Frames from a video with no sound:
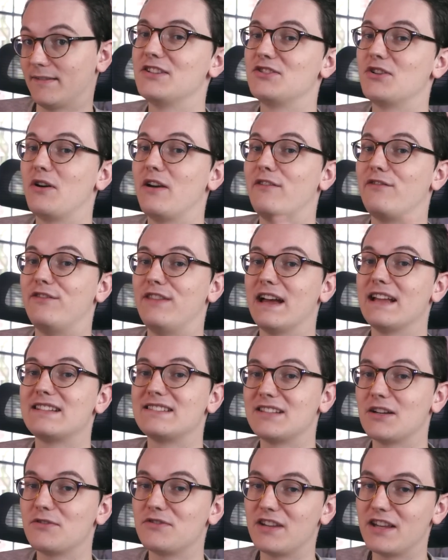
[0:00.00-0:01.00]
So if that
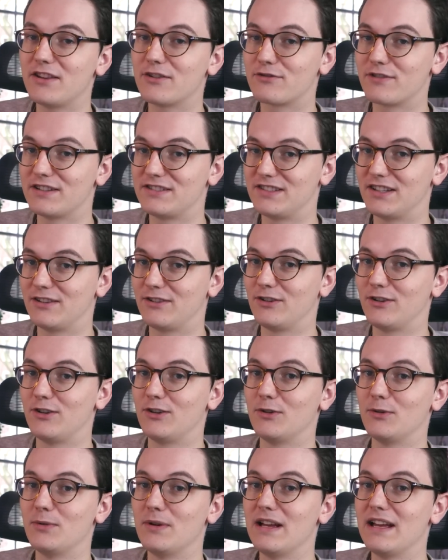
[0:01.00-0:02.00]
sounds interesting to
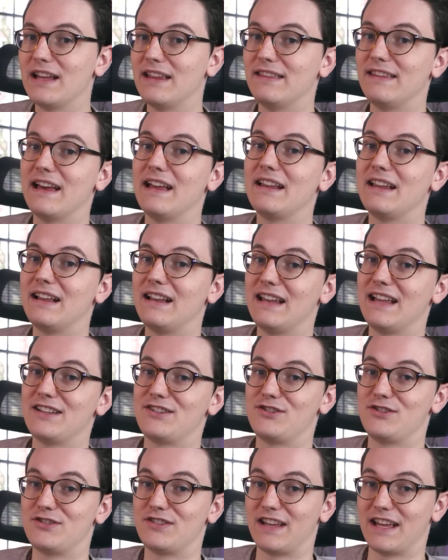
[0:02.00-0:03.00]
you, then
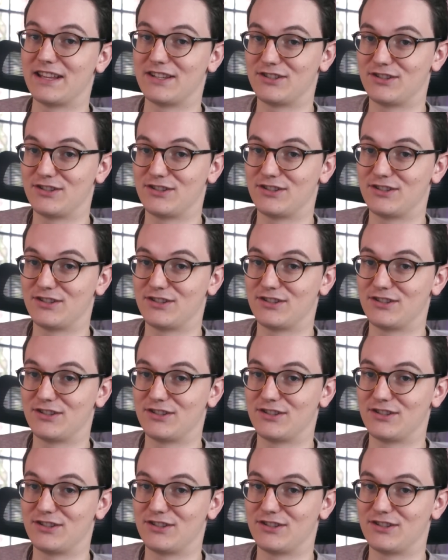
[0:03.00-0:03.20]
let's just get